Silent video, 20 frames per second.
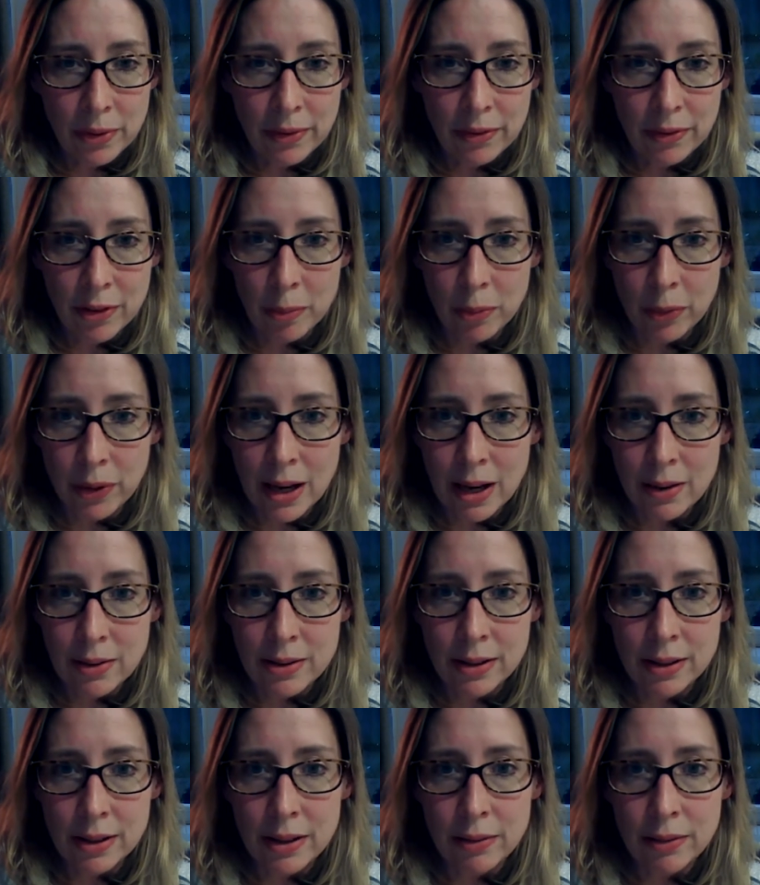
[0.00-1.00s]
on how to
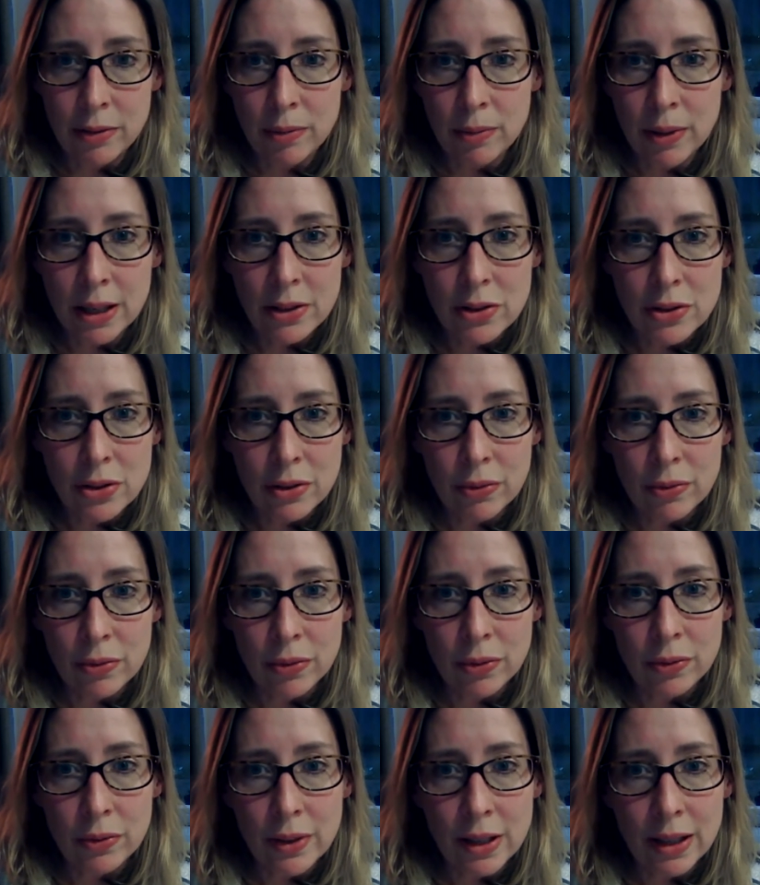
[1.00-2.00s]
live a rich and
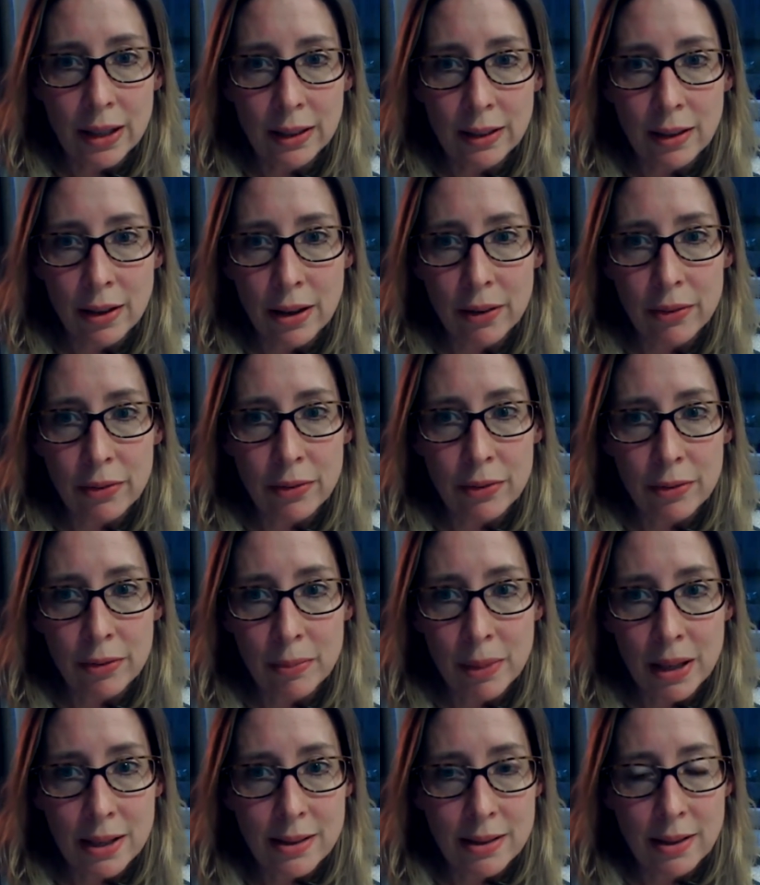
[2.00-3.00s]
fulfilling life
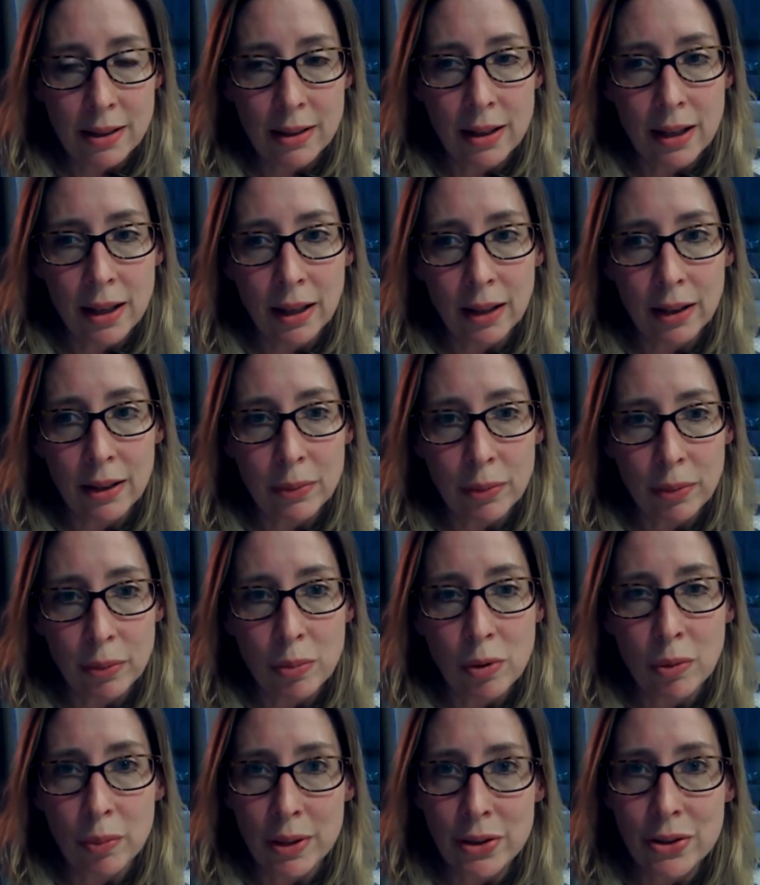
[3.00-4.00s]
makes the link with what
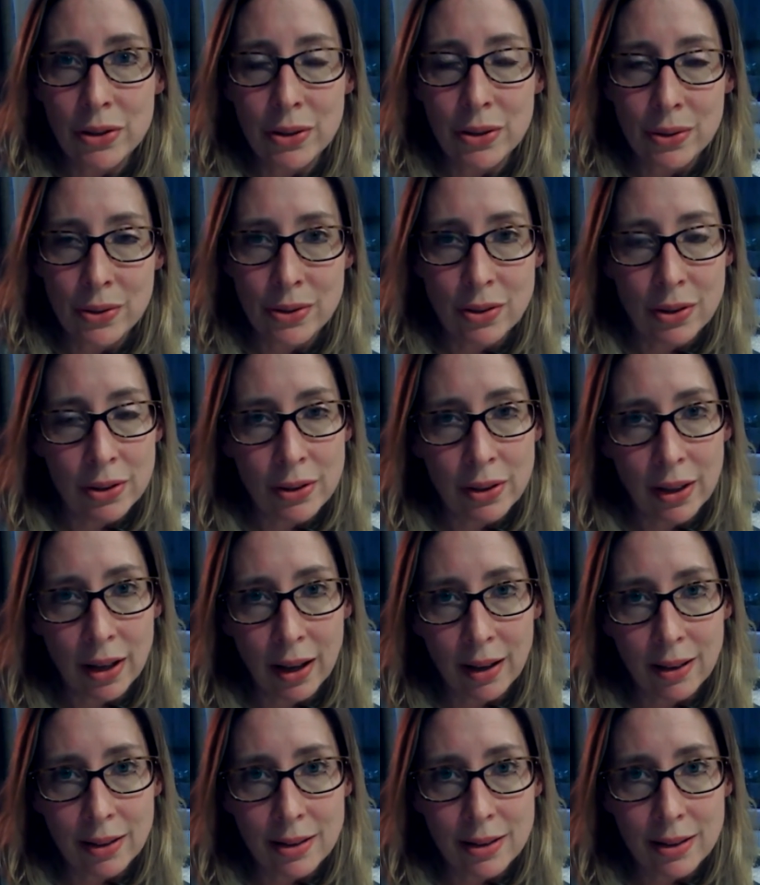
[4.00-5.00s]
we choose to look
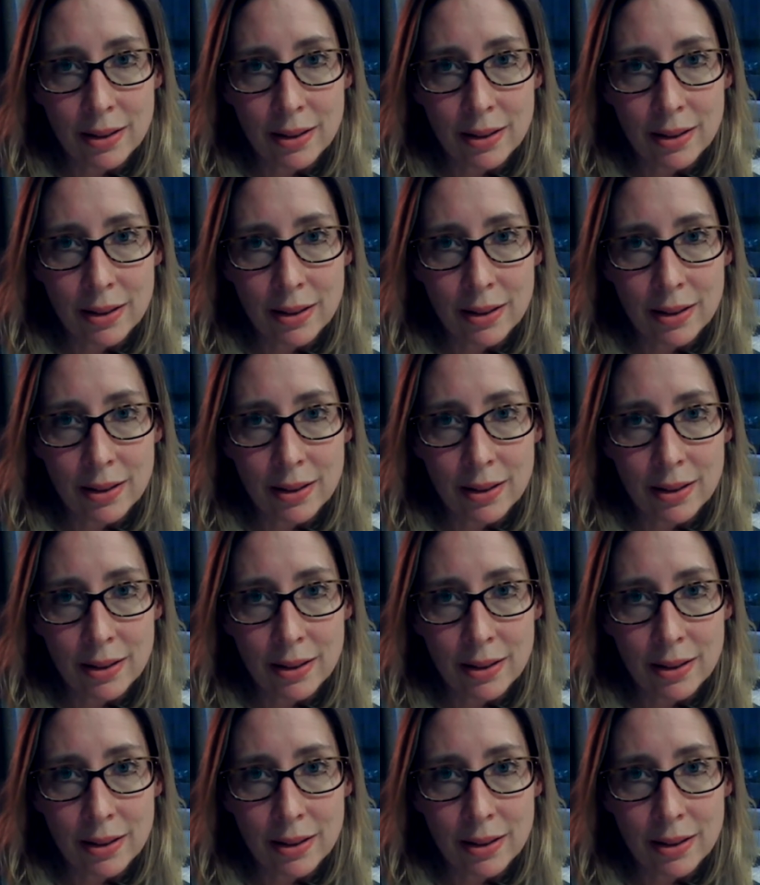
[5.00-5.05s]
at.